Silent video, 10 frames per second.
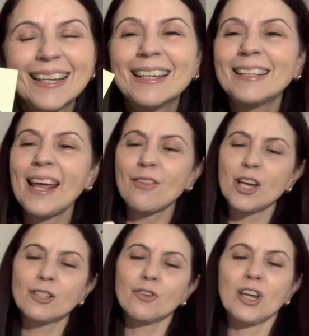Now,
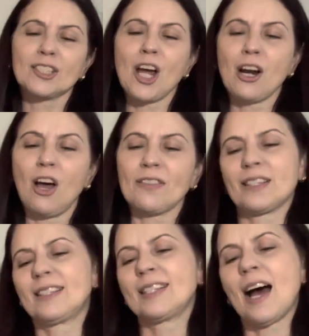those of you that don't like the
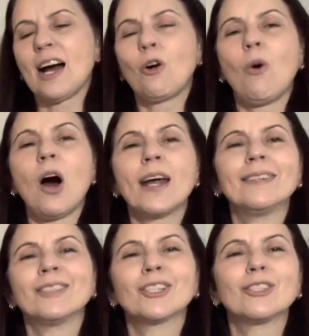stark white,
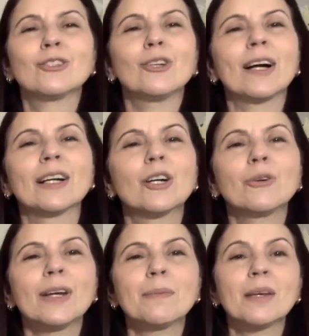you can do like a
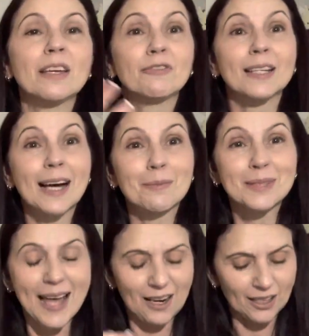creamy, if it
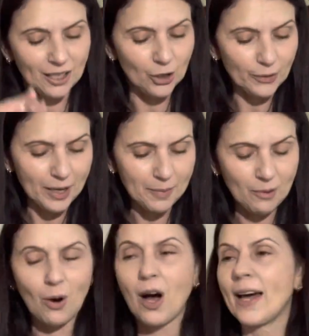comes out like a creamy
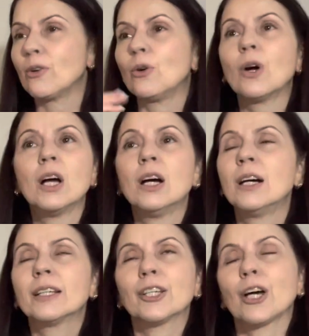white, or,
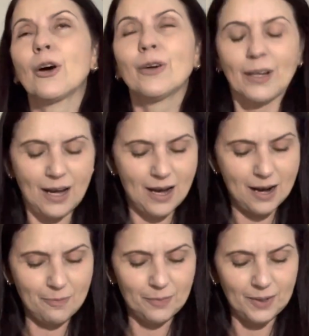you
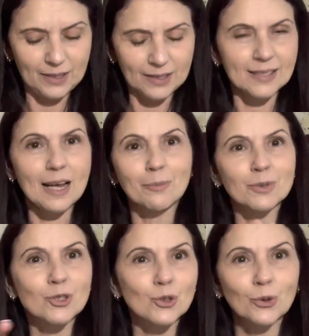know, some
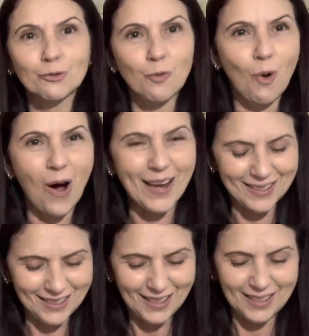sort of
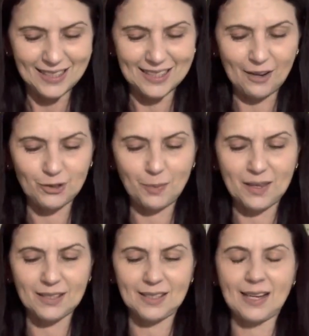white. It doesn't have to be
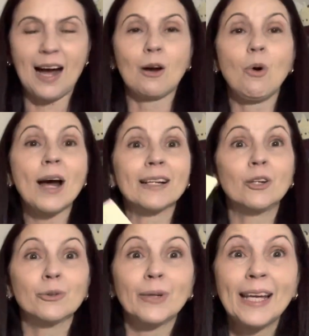the stark white.
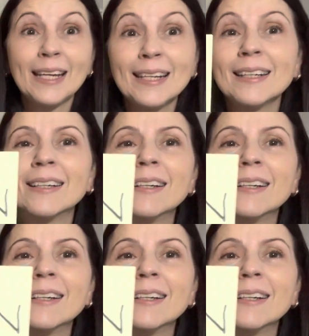Green,